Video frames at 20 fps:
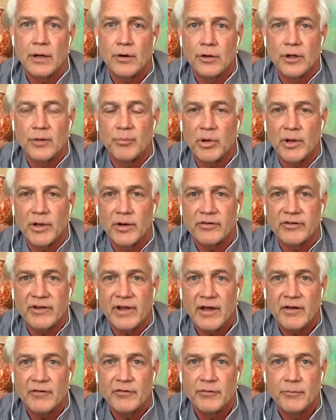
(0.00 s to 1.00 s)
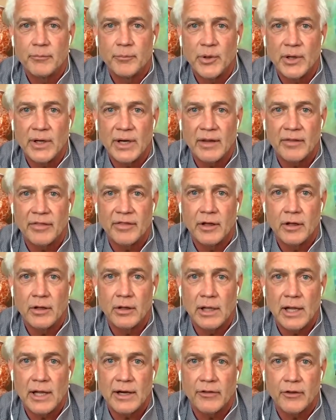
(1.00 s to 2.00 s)
not only players have, but I
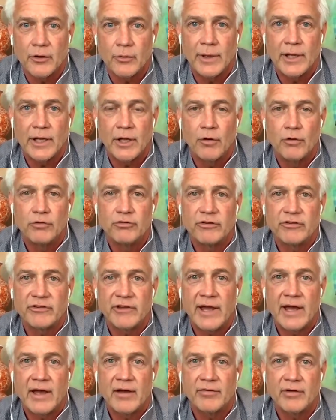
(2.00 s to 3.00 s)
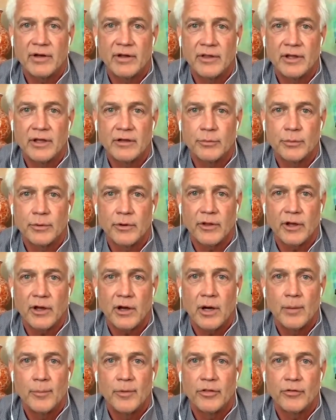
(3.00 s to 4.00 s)
think a lot of the great coaches have. I think it's one of the
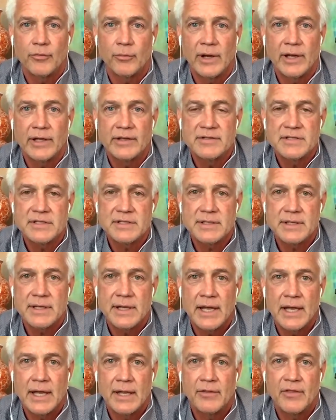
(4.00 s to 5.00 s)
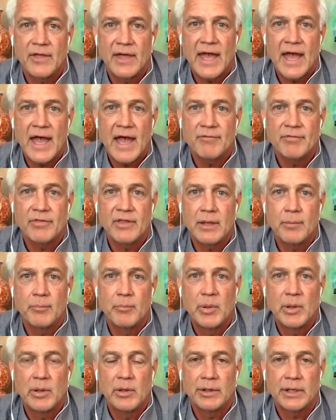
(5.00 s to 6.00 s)
common threads, and they have the
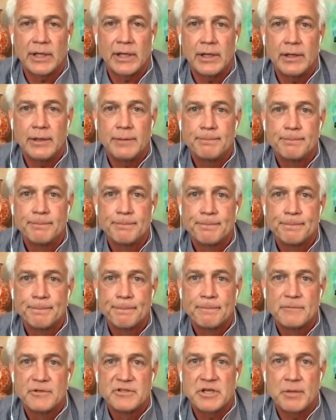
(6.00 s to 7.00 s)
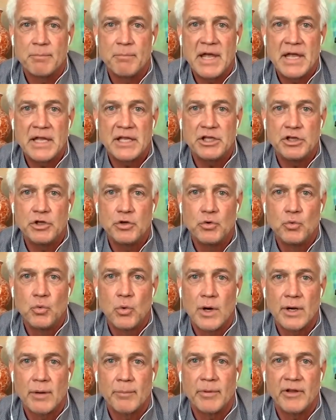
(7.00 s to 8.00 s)
ability to make you
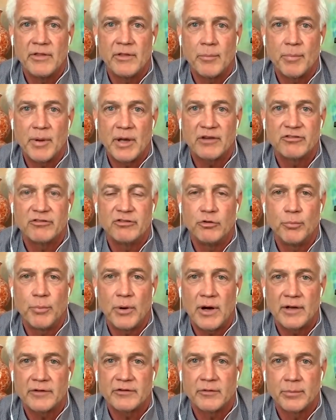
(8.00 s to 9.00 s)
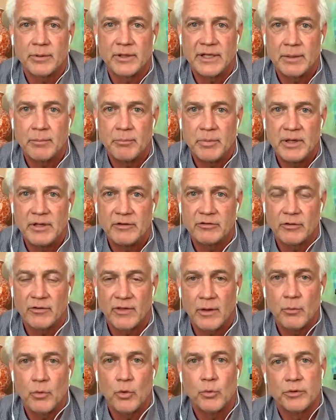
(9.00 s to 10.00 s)
want to be the best you possibly can be
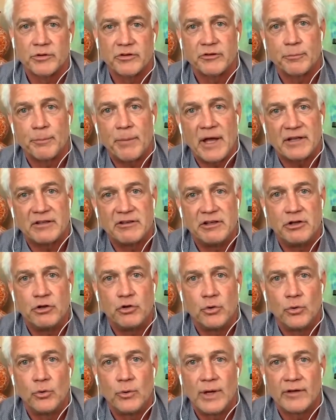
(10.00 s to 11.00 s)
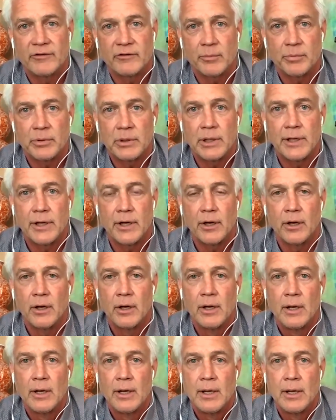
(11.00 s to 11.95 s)
so they will respect you as a player.